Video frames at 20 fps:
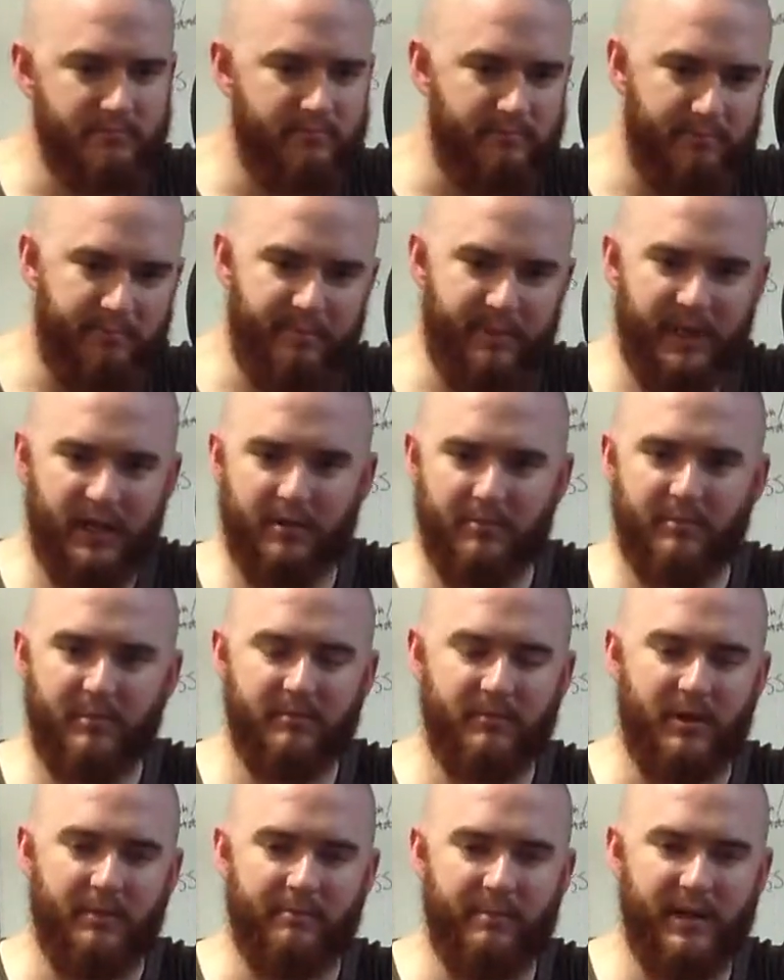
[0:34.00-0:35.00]

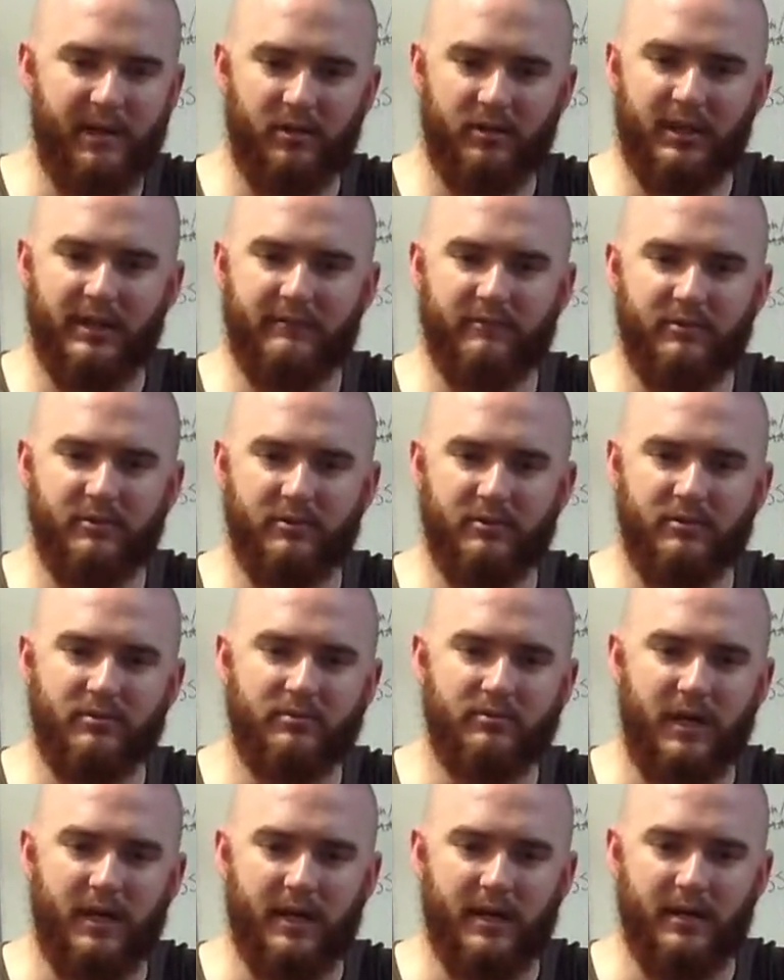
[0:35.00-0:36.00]
bare
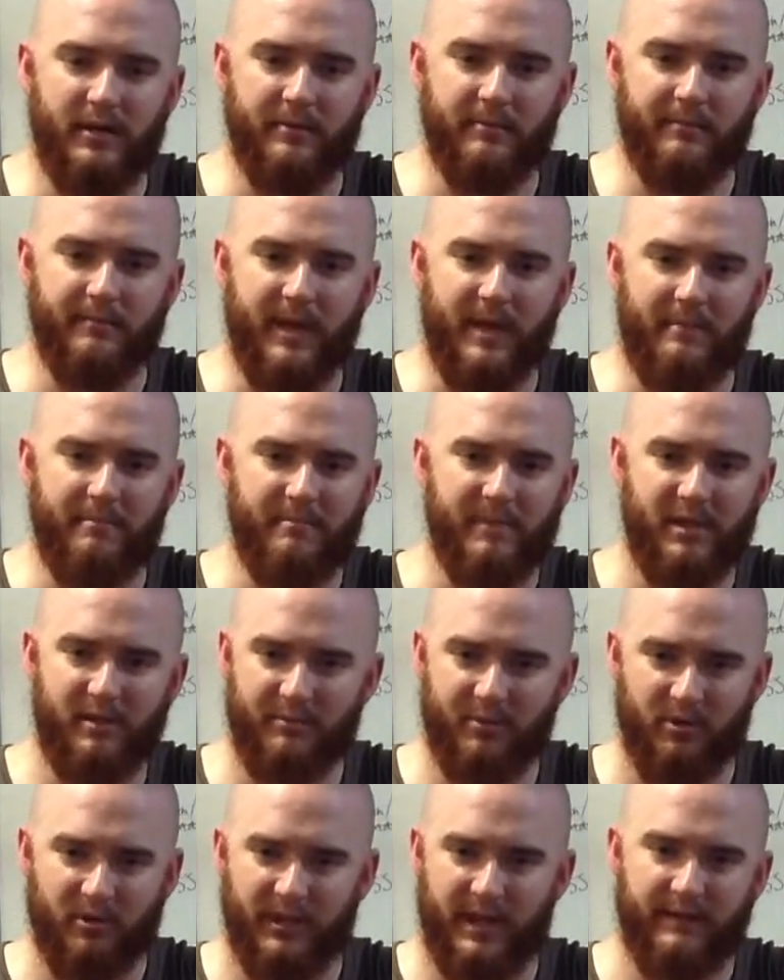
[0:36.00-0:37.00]
level, a
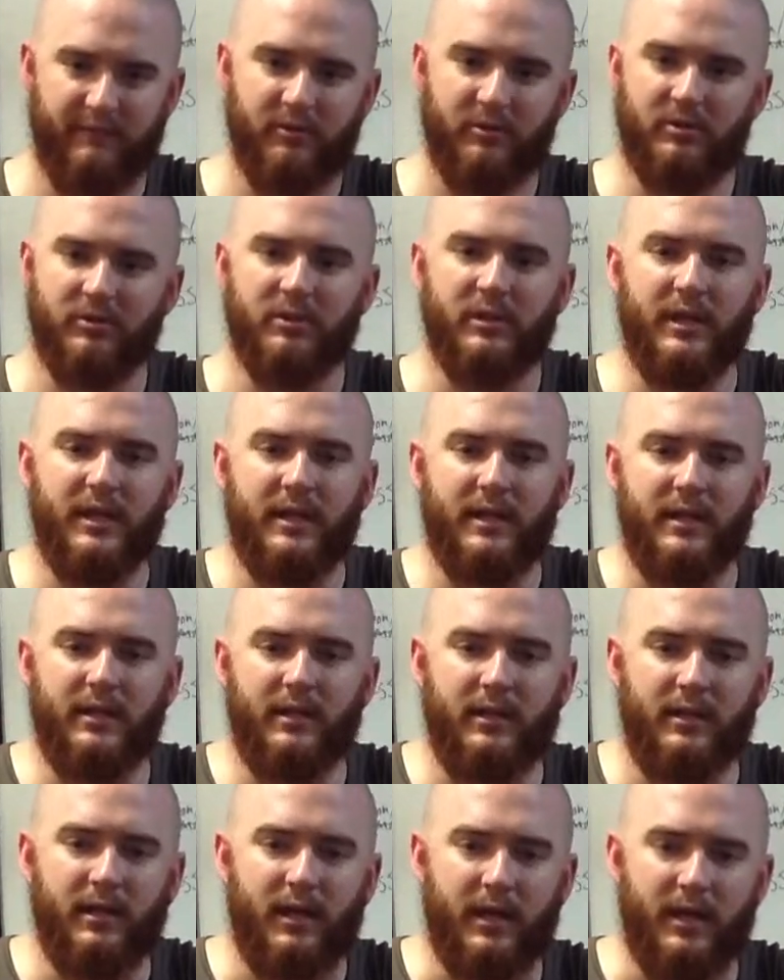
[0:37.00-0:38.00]
minimal level,
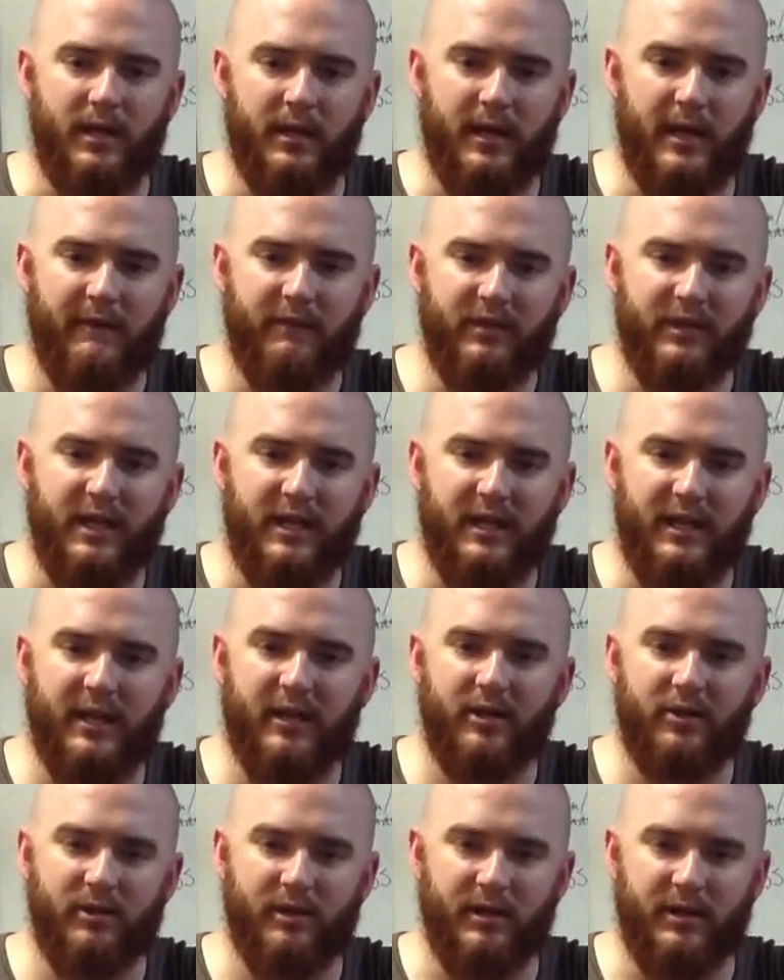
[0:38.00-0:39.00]
everyday
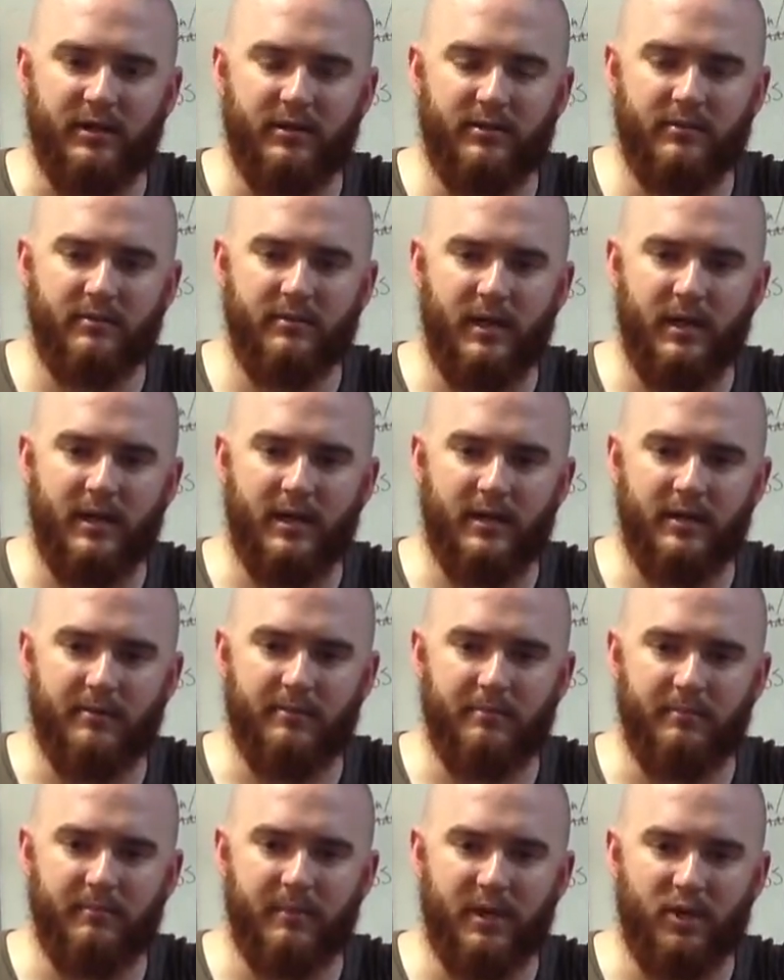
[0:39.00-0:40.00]
carry
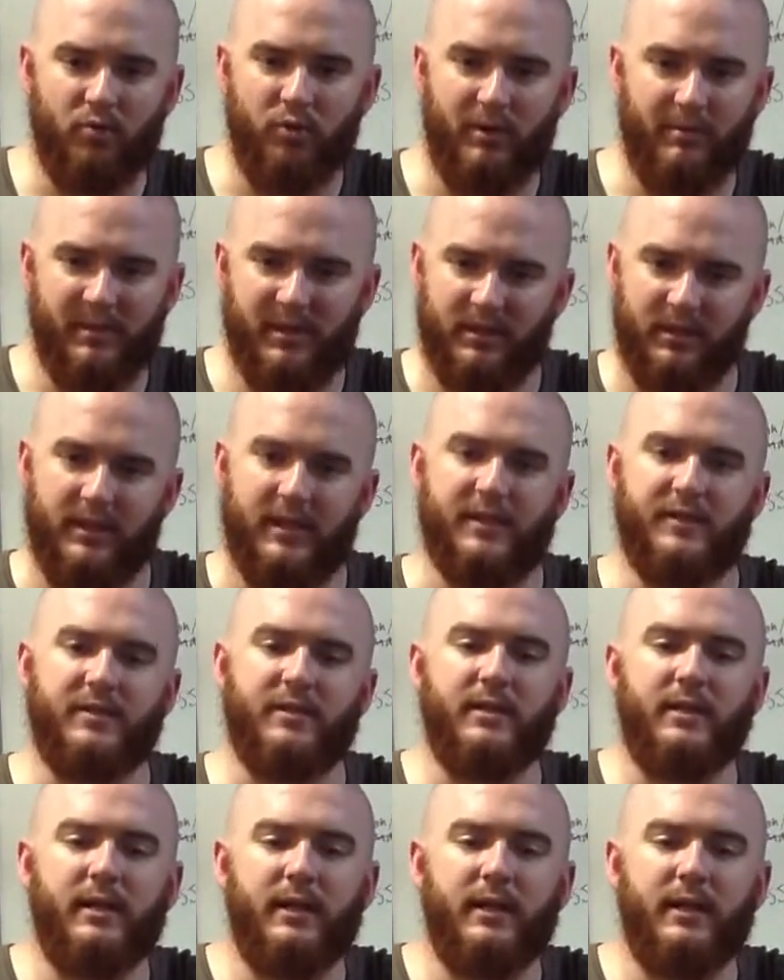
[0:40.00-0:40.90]
equipment list.